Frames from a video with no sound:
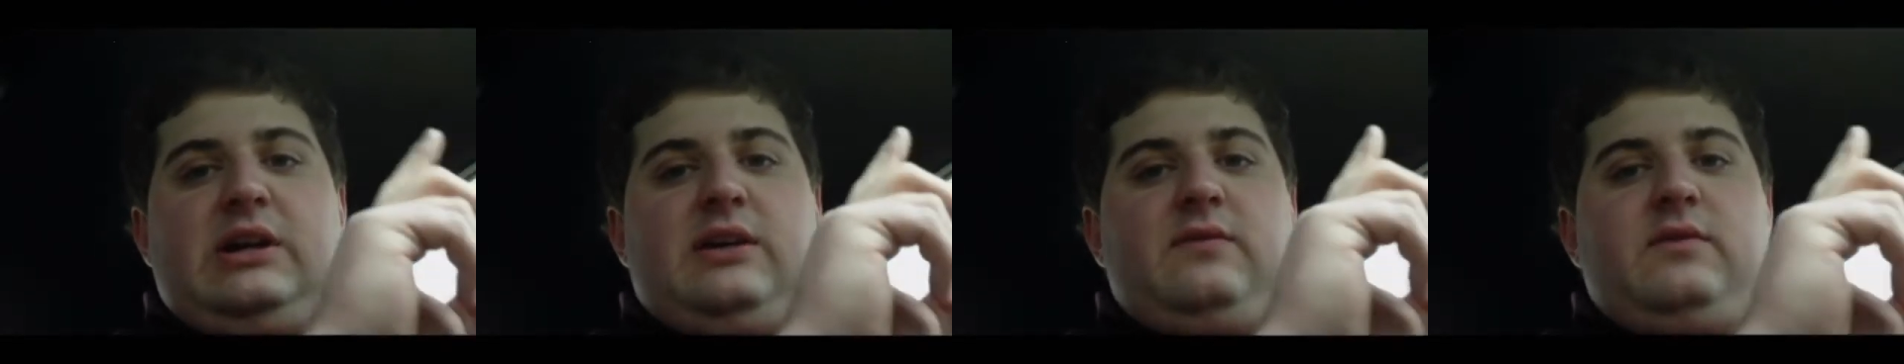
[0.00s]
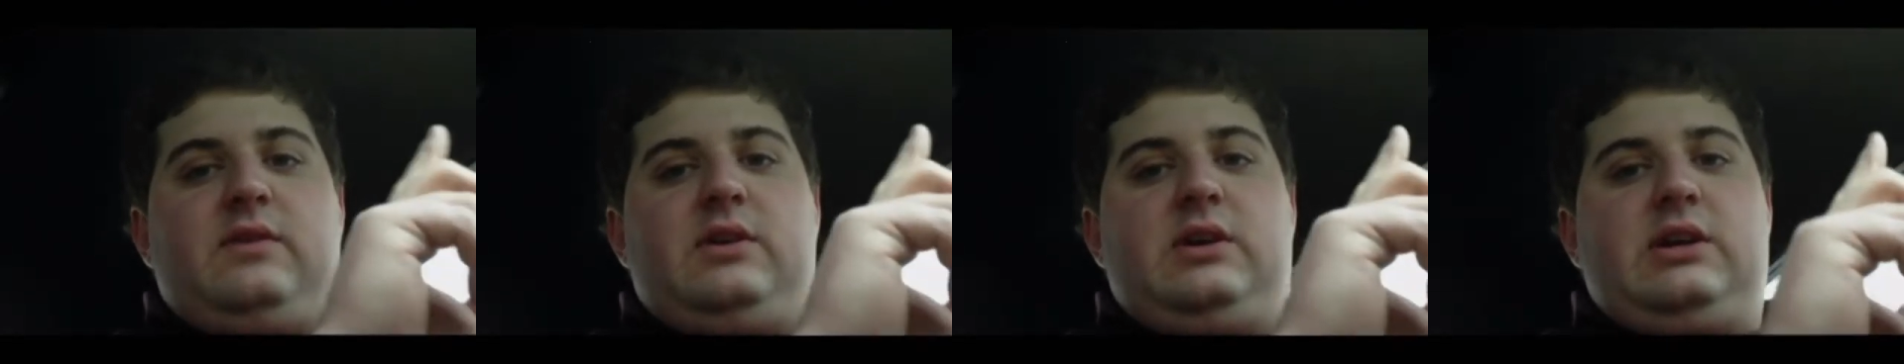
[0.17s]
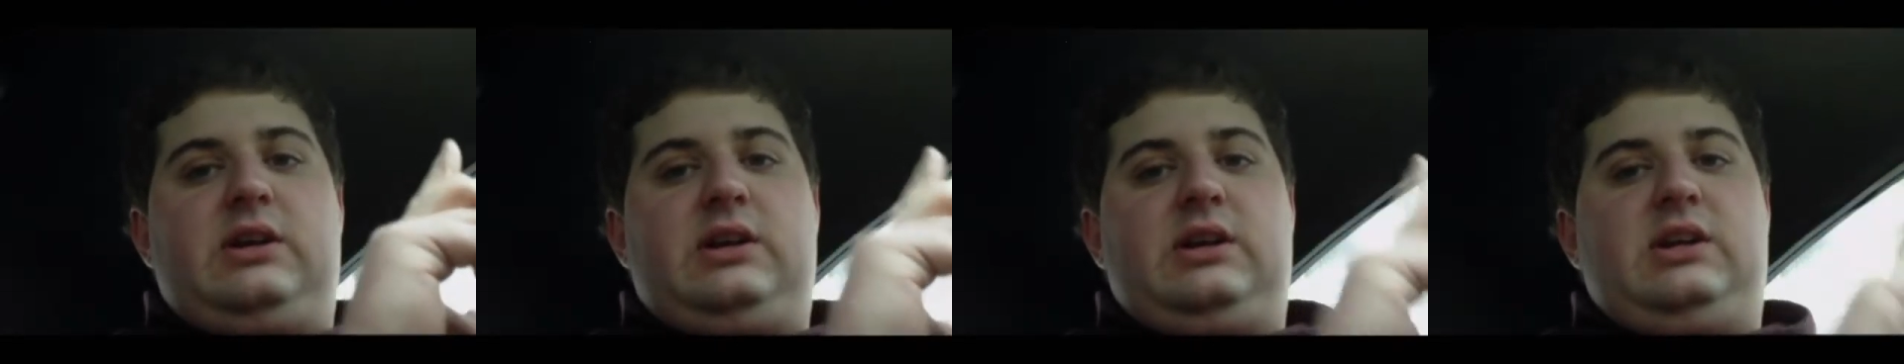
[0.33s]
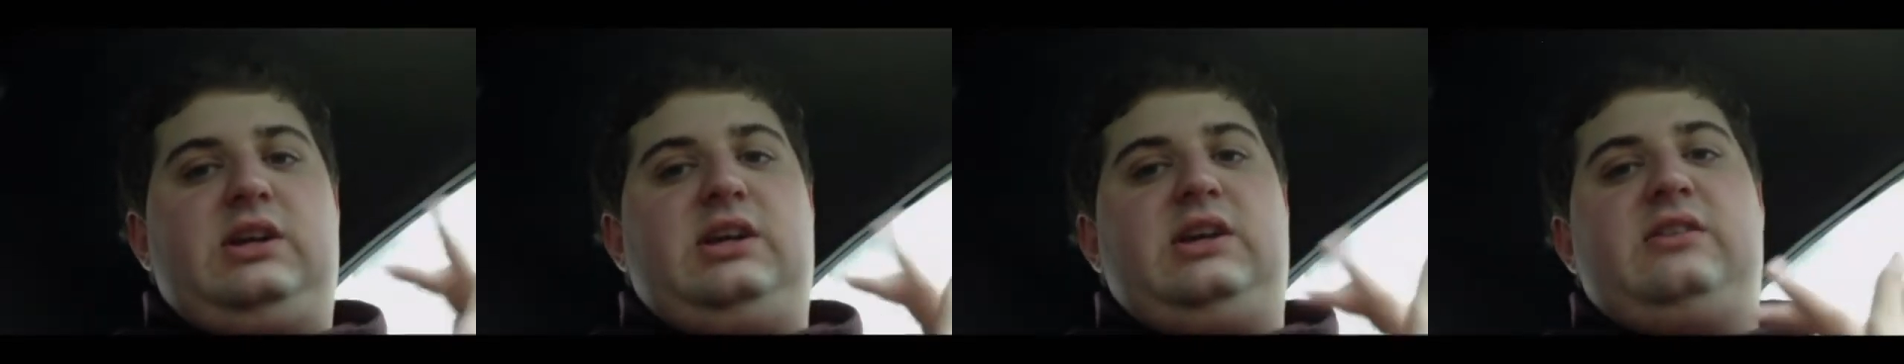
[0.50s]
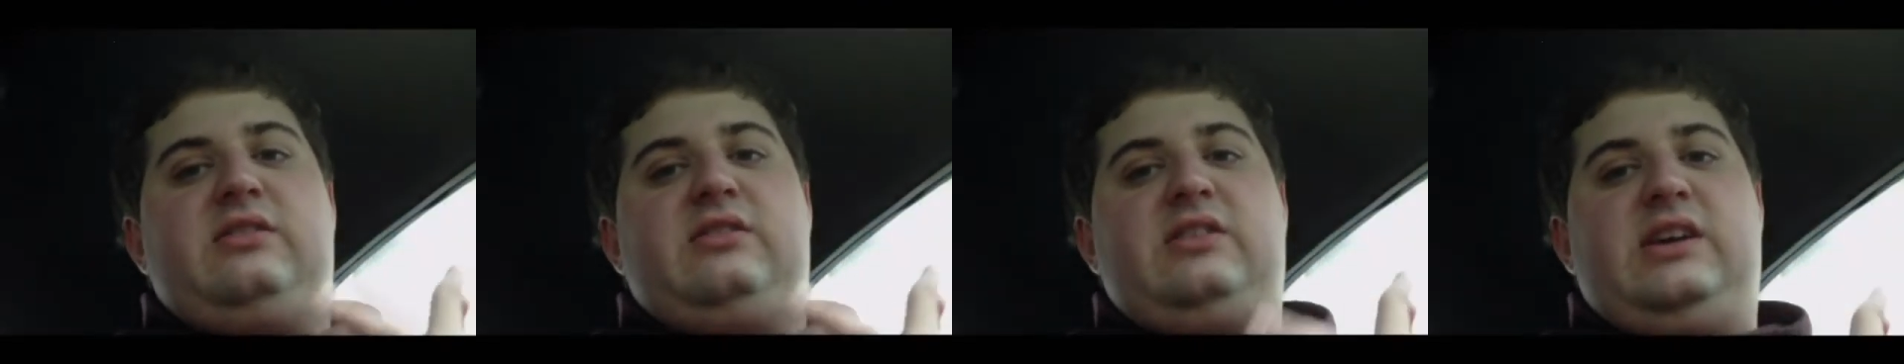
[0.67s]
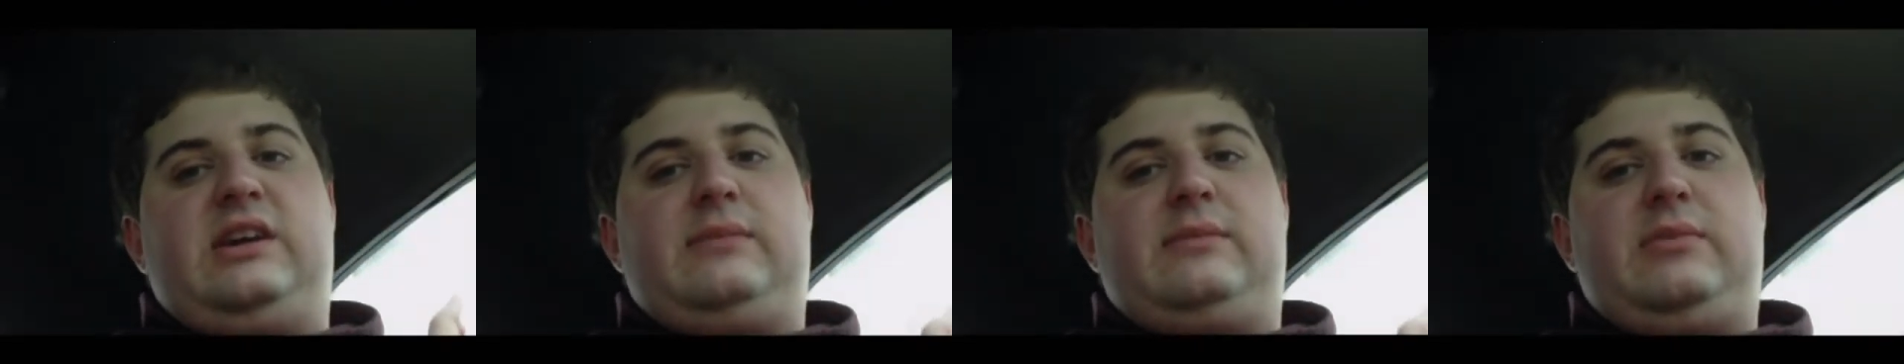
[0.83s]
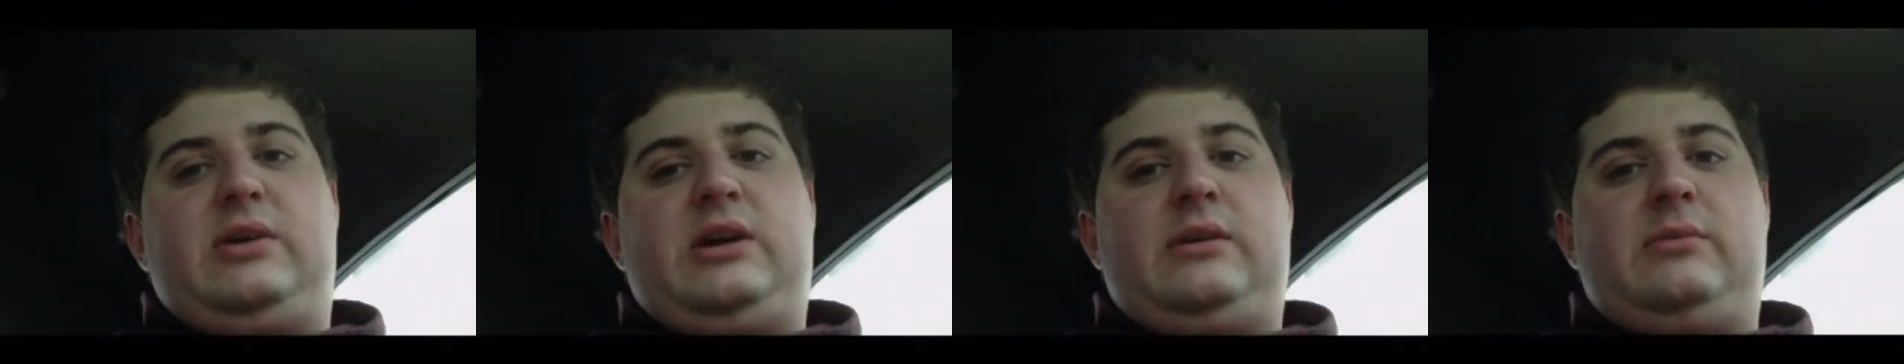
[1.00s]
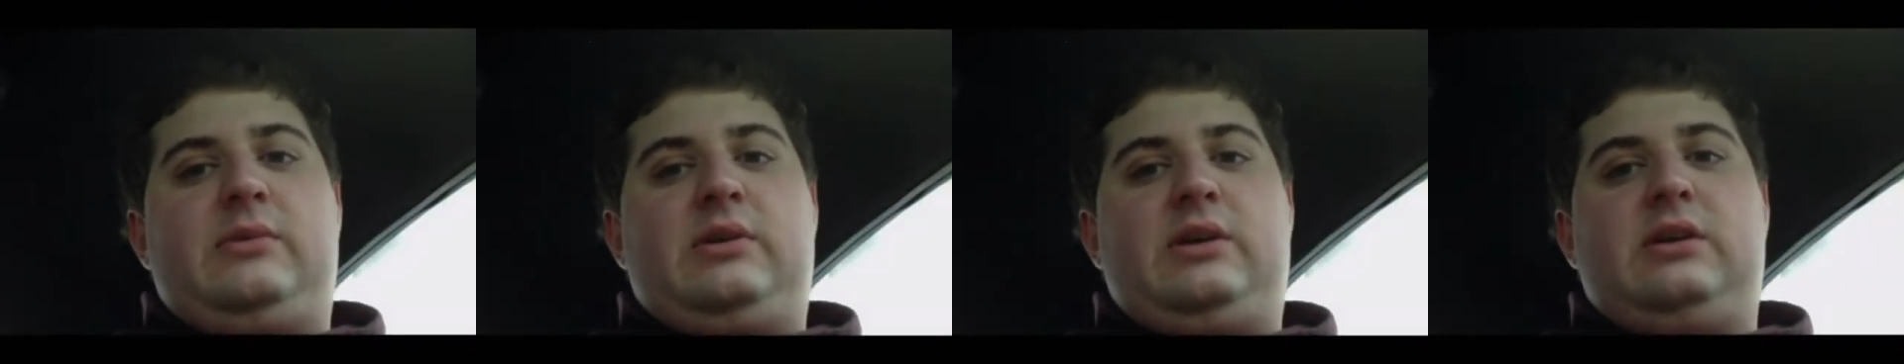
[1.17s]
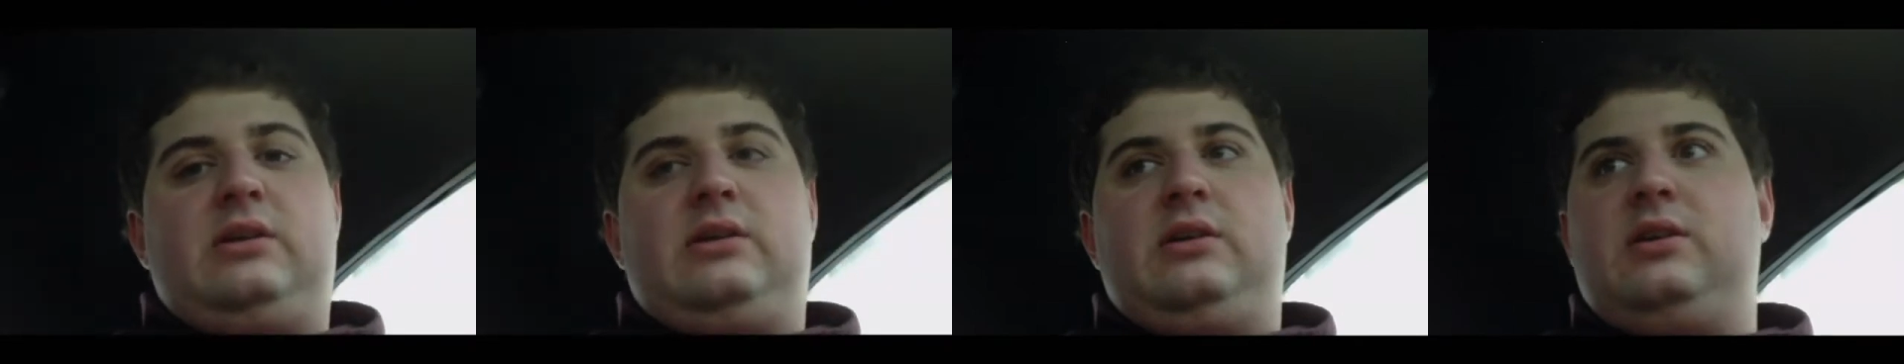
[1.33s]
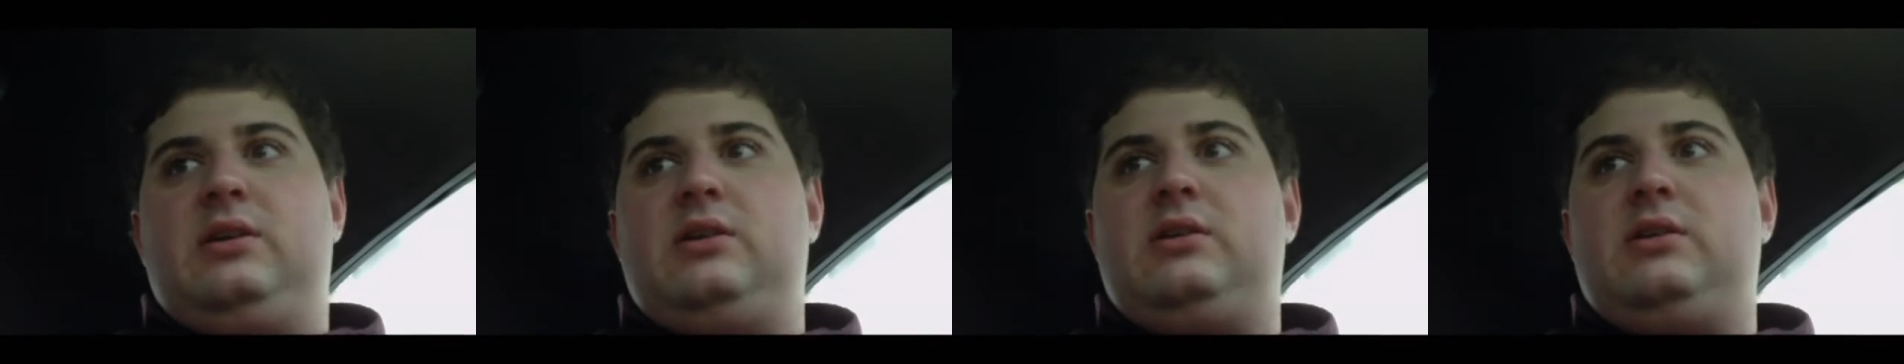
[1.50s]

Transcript: I've got an ECM coming.